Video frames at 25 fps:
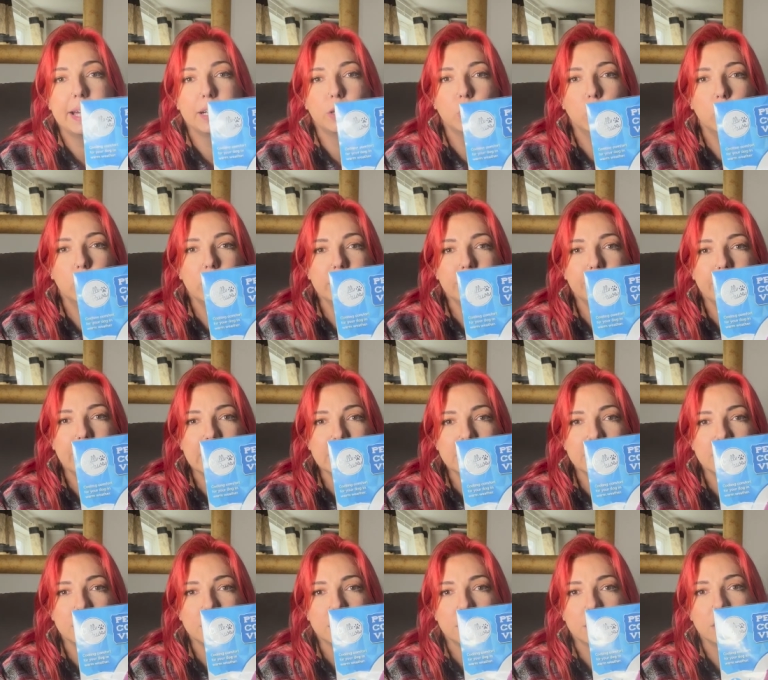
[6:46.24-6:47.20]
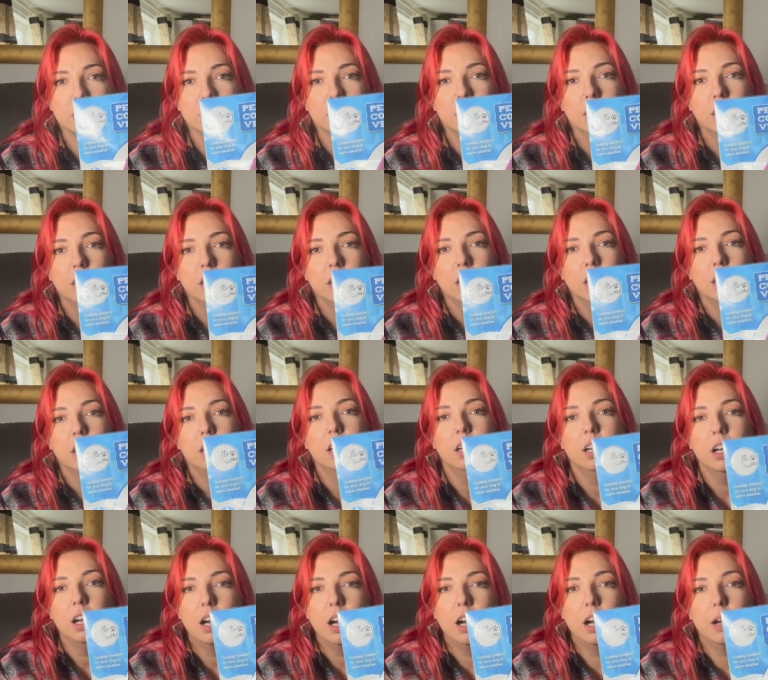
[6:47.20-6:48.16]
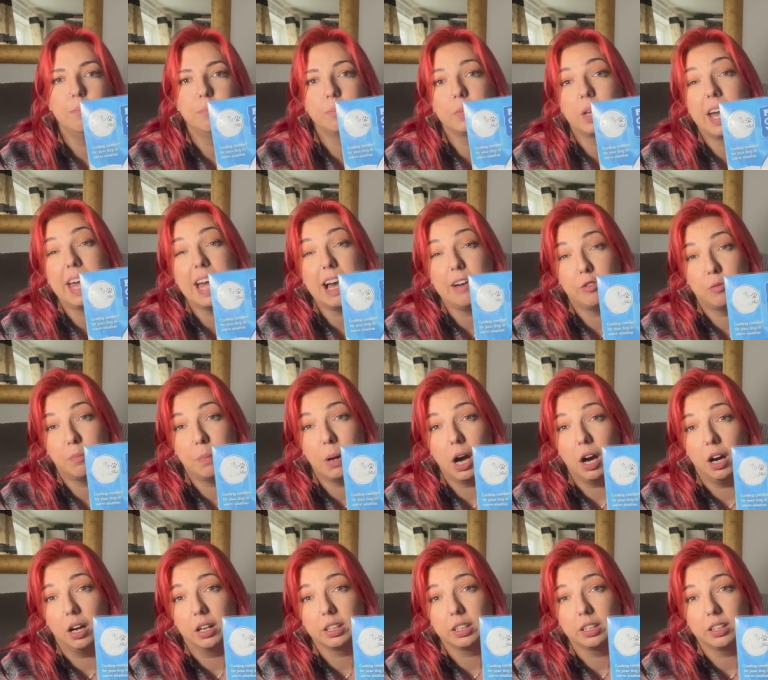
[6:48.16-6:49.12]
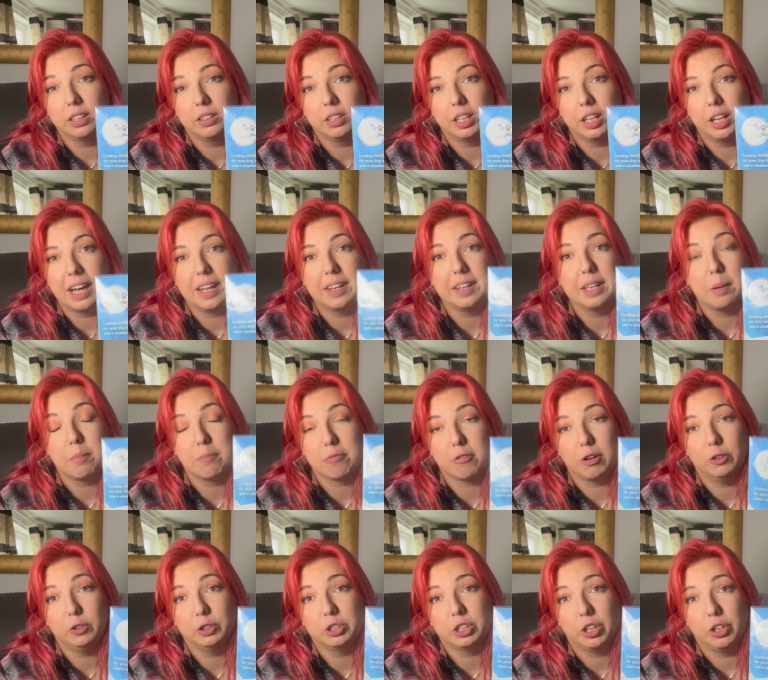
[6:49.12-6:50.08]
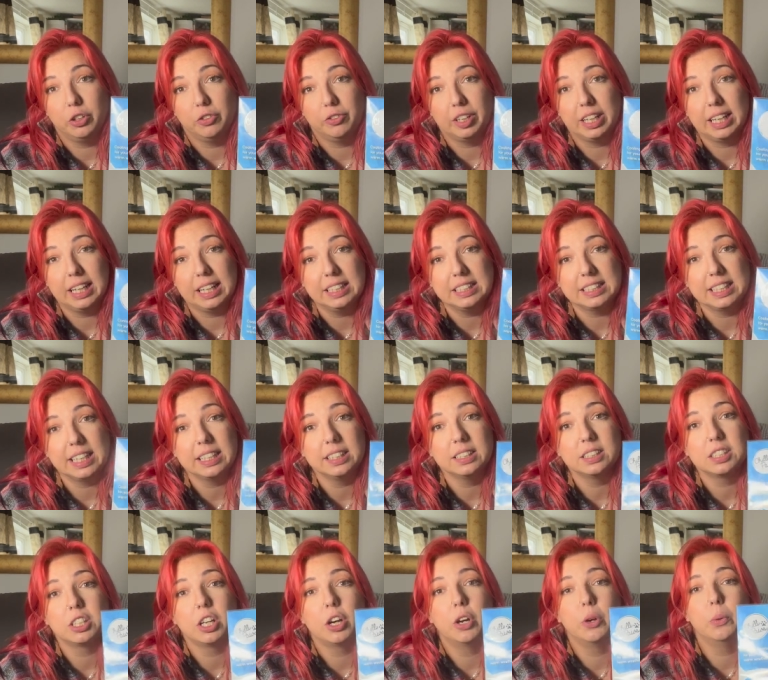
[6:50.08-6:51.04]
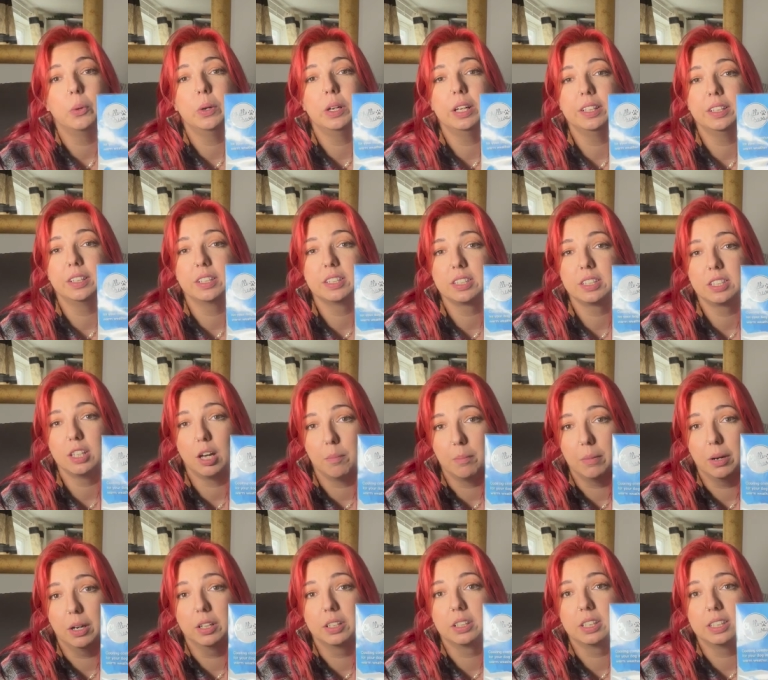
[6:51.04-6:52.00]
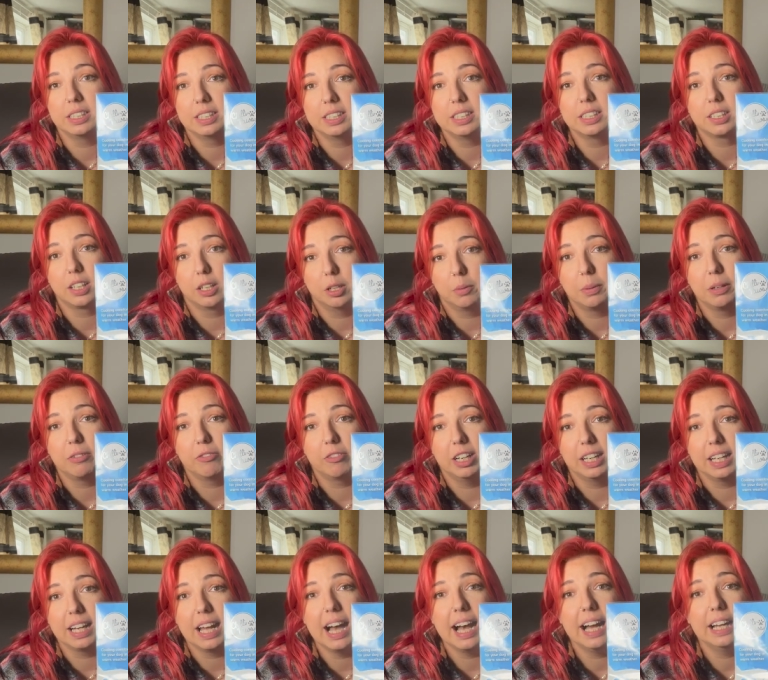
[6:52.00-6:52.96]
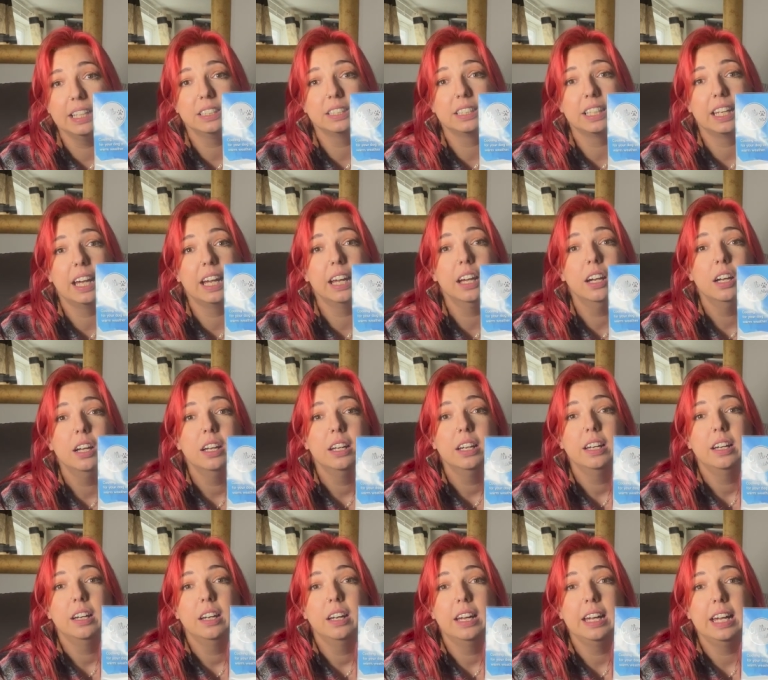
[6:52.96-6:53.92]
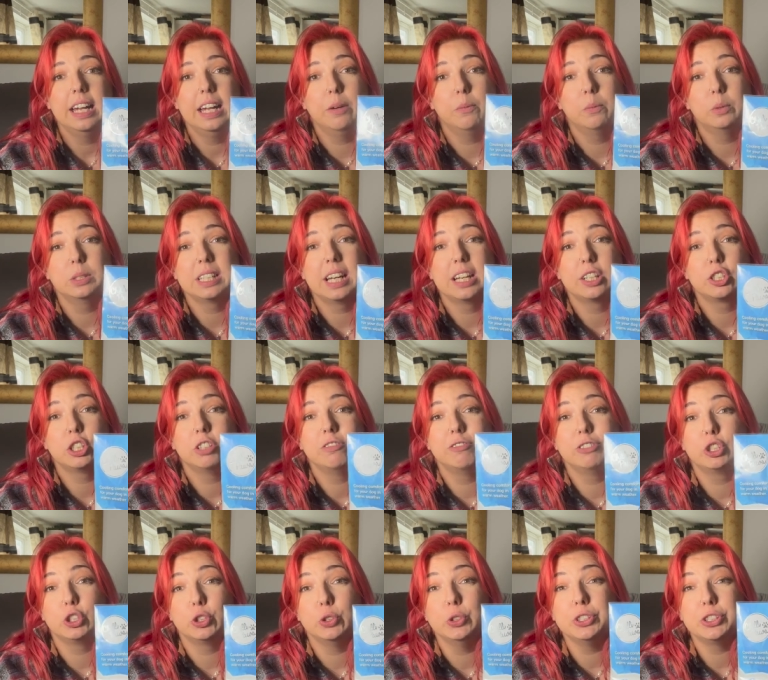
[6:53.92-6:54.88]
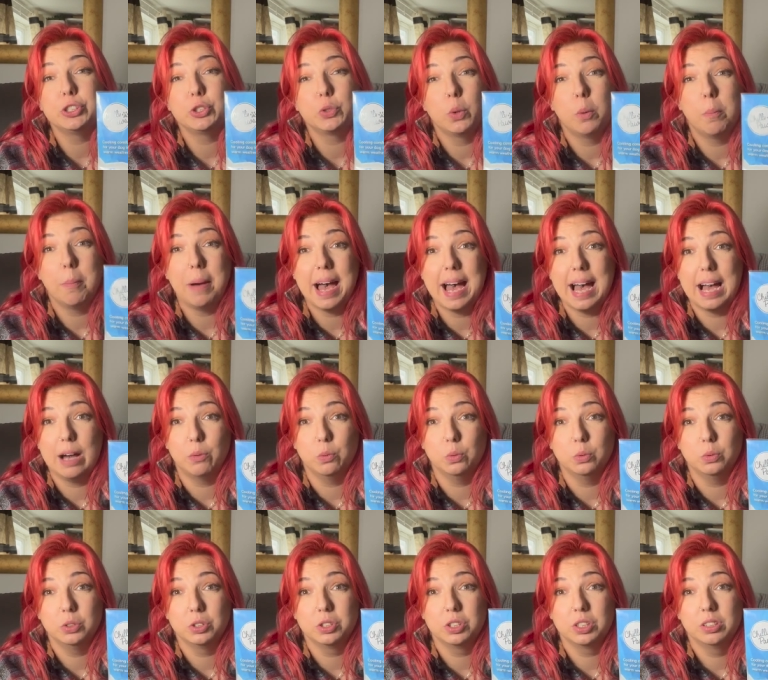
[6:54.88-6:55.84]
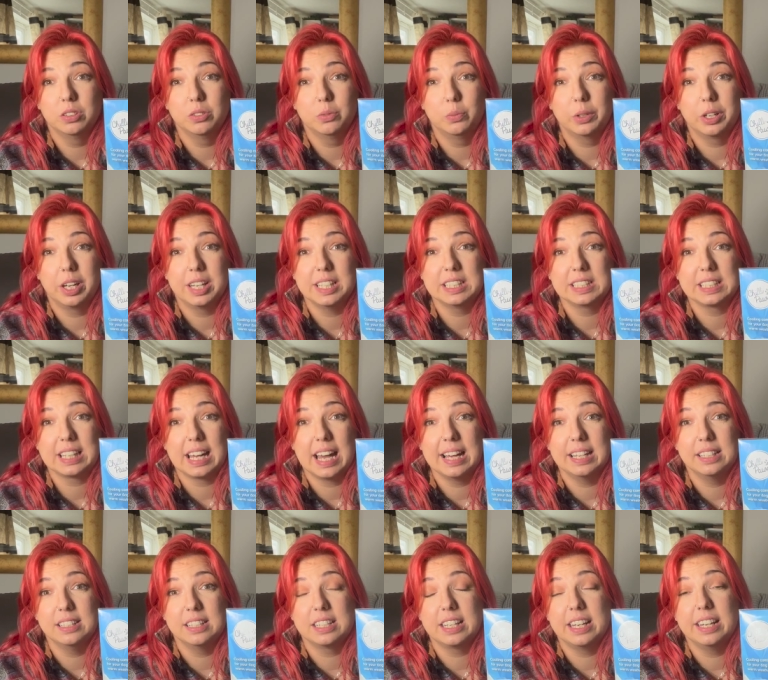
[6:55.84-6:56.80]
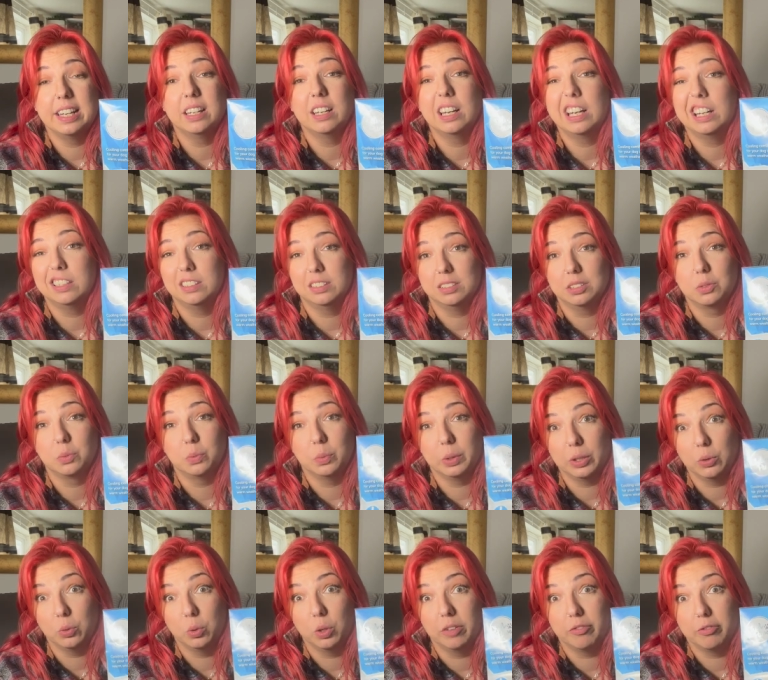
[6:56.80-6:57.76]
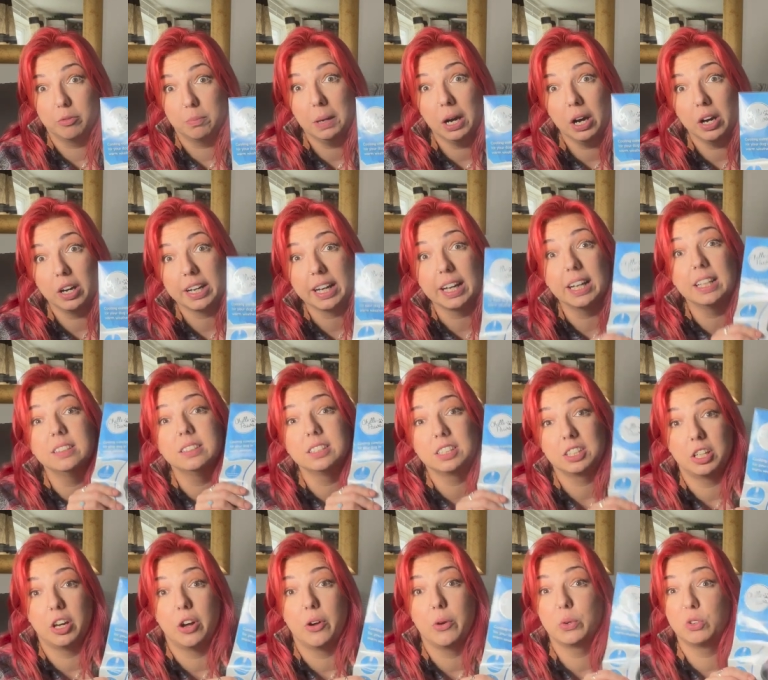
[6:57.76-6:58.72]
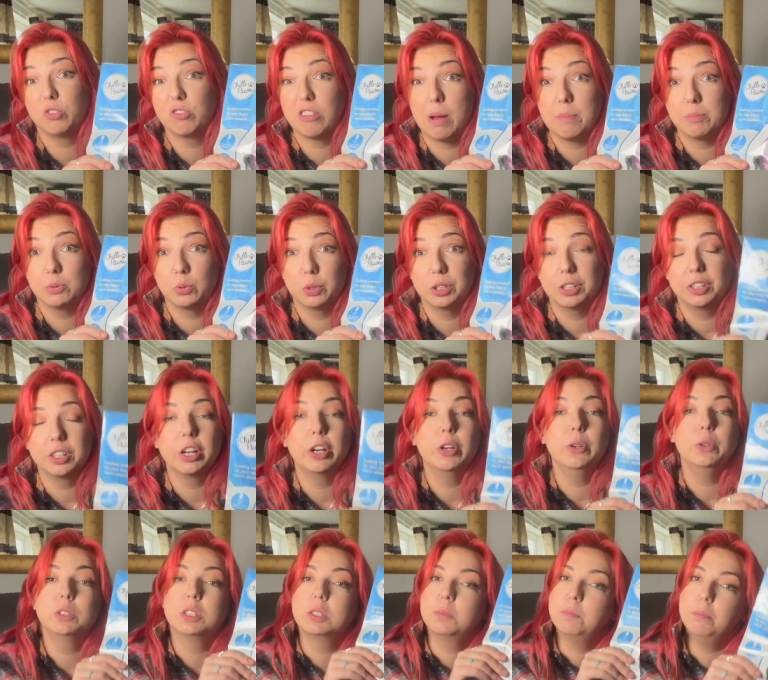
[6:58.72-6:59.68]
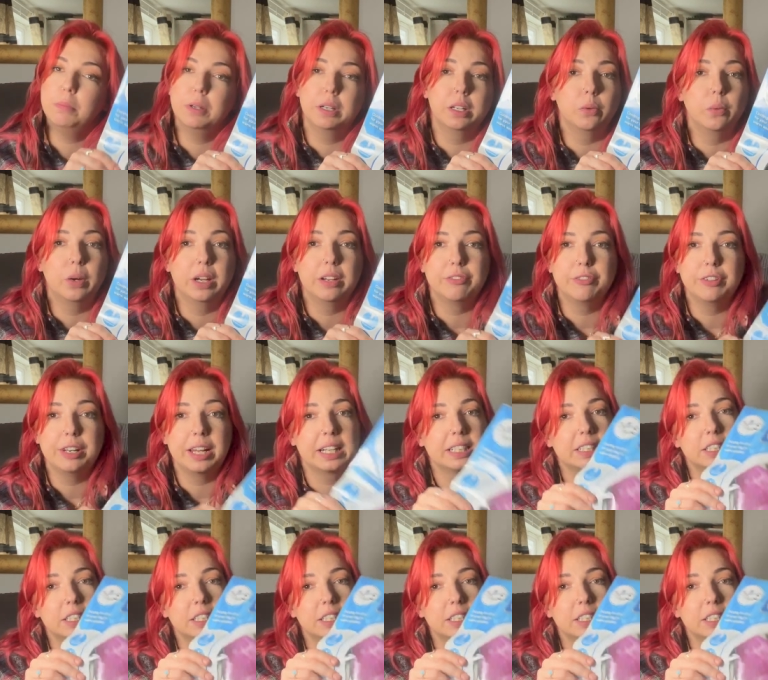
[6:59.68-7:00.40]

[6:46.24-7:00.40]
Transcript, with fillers: cooling vest. I have a pug and they're prone to overheating, so in the summer this is going to be really handy. It was actually reduced to £1 when I scanned it, and we all love a bargain, so grabbed one of those, put it away for next